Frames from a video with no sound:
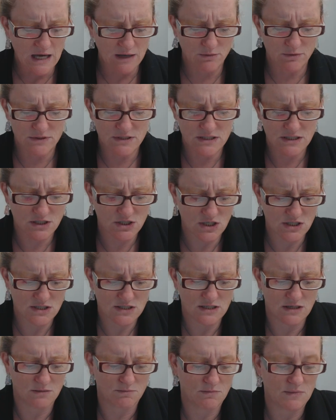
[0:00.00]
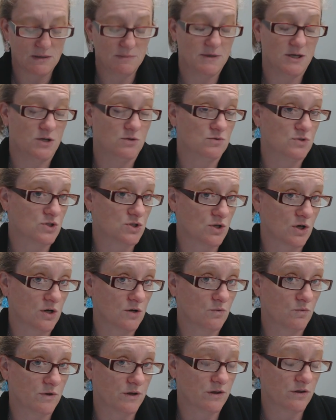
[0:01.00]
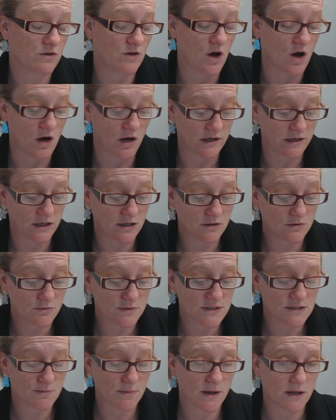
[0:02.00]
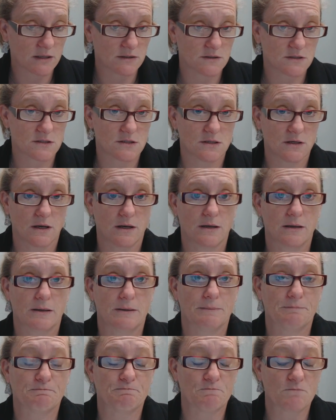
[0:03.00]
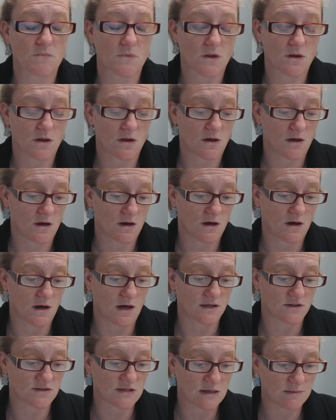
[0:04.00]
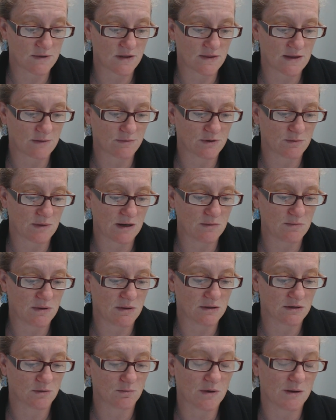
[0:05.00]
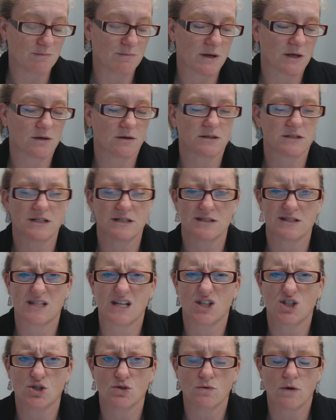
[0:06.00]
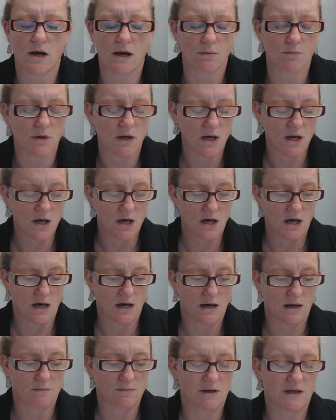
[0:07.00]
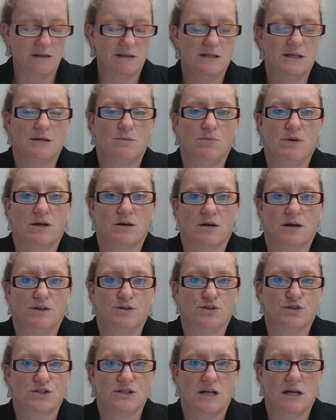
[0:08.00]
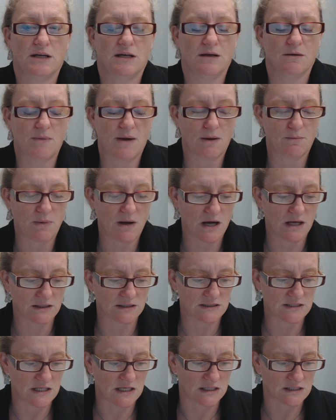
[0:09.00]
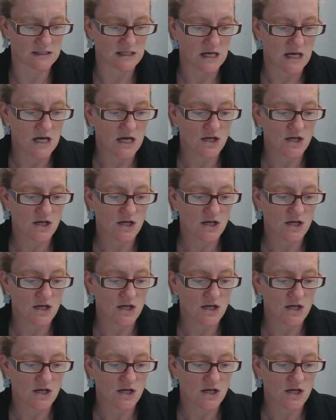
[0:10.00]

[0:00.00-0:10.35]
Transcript: I would suggest that maybe you start with the audio response assignment. That one might be a little bit better to set you up and get a better understanding about politics.